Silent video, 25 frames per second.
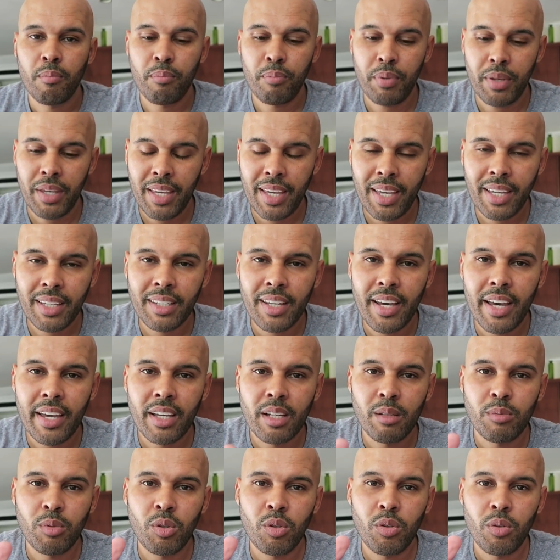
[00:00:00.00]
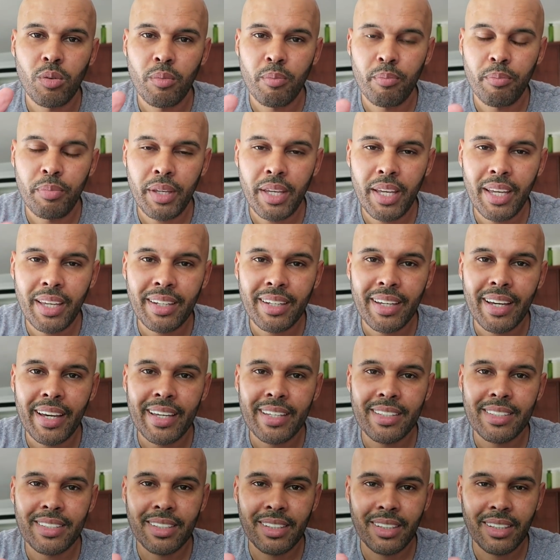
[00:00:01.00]
being likable, being
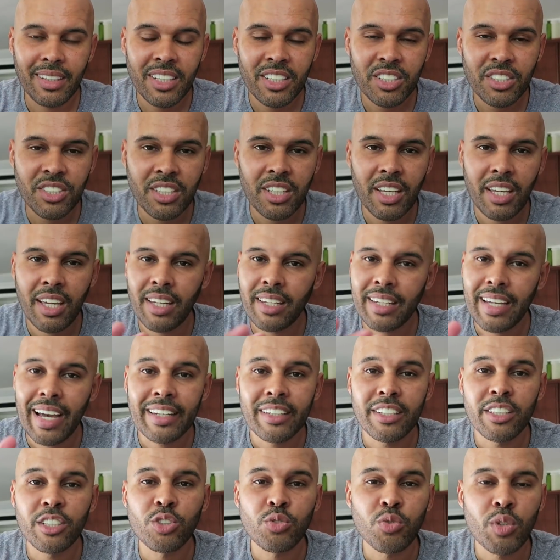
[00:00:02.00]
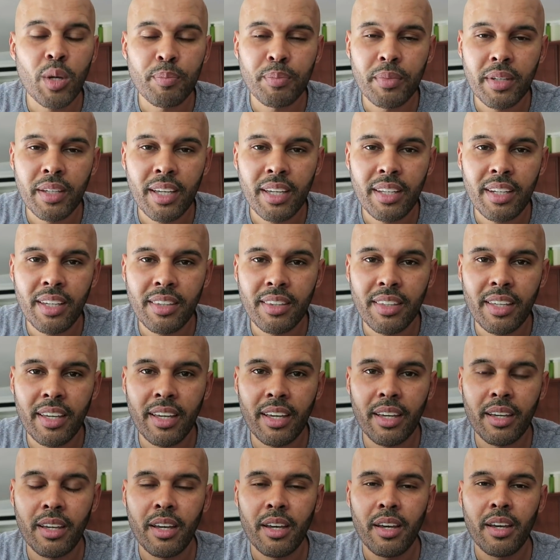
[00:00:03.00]
nice, listening, not disrupting
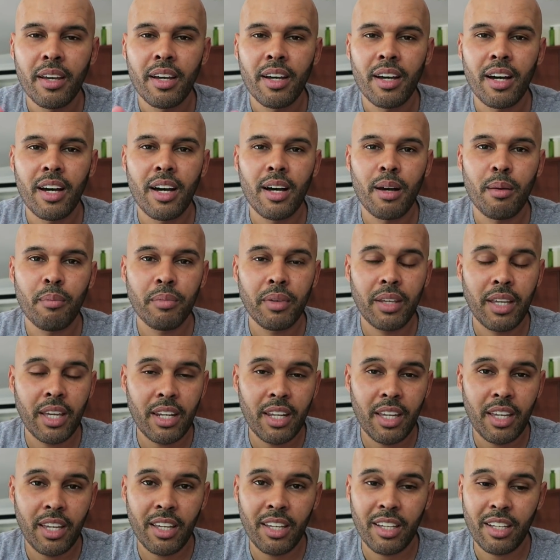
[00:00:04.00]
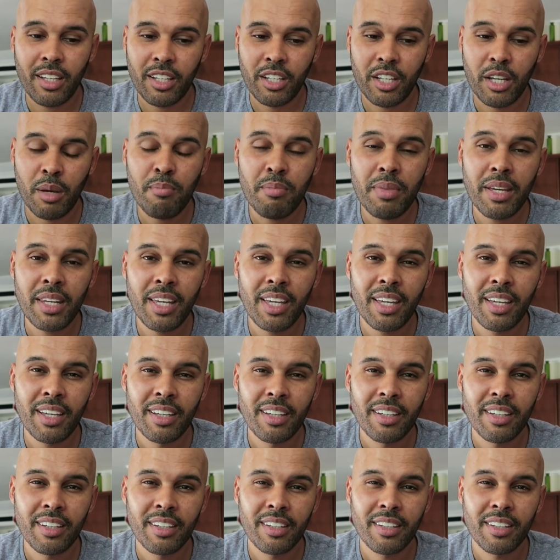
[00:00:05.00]
anything, um, getting,
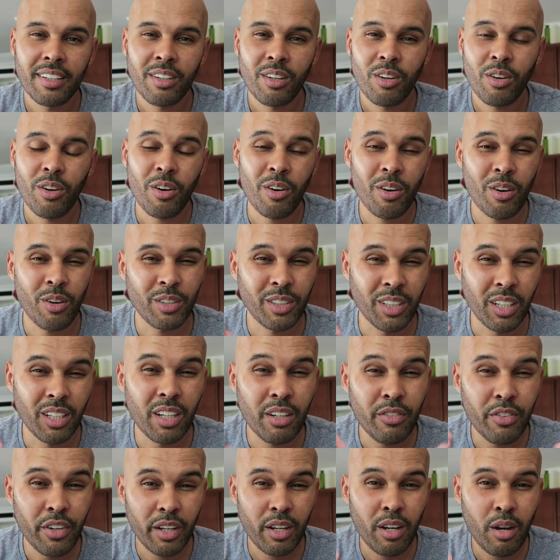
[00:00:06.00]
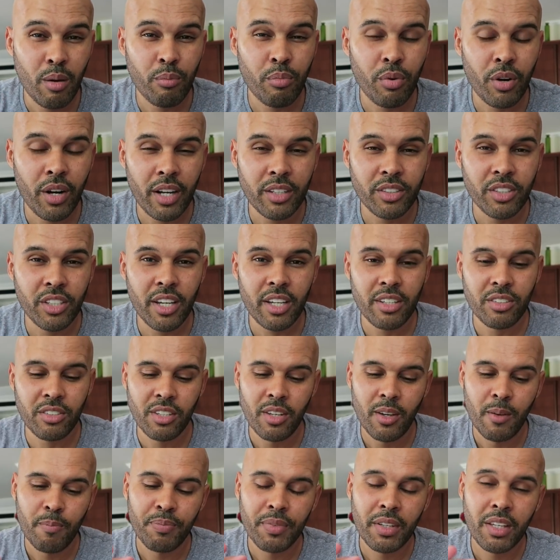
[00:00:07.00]
committing, or, or delivering on
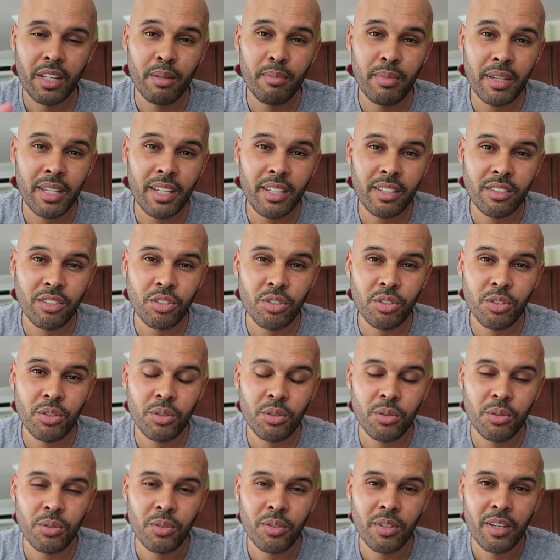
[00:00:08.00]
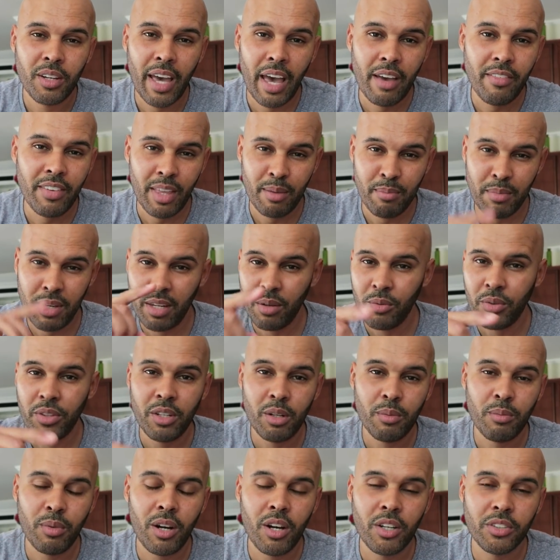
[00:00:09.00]
projects, committing to having that meeting
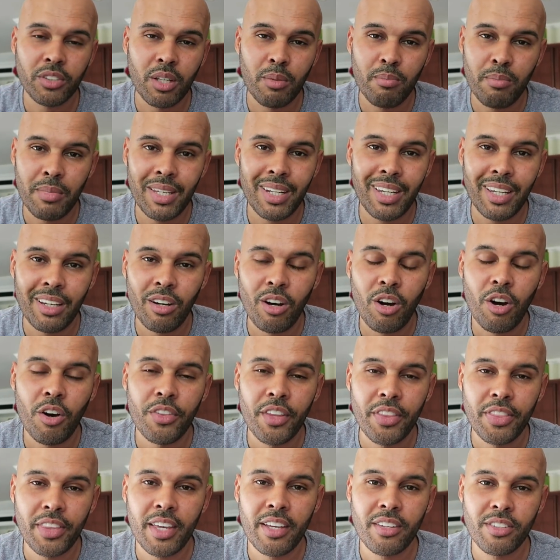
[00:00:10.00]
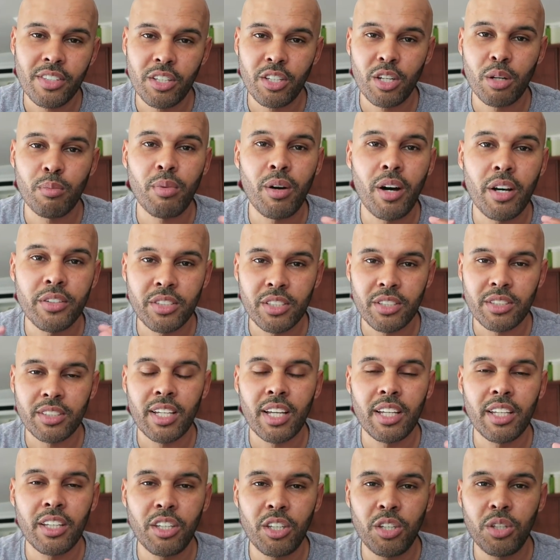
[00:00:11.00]
with your boss, committing on the things that your boss is
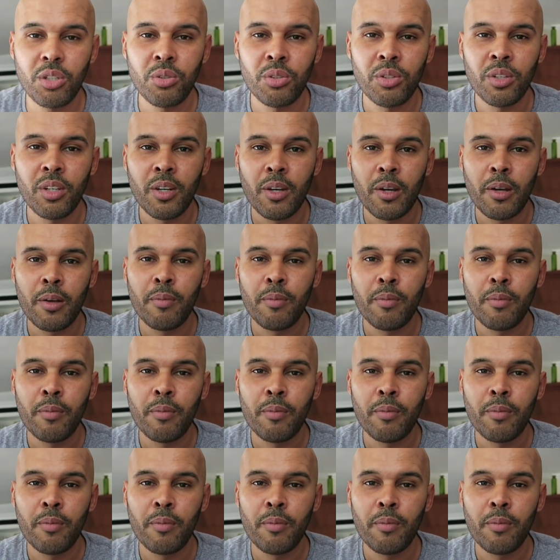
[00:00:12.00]
telling you,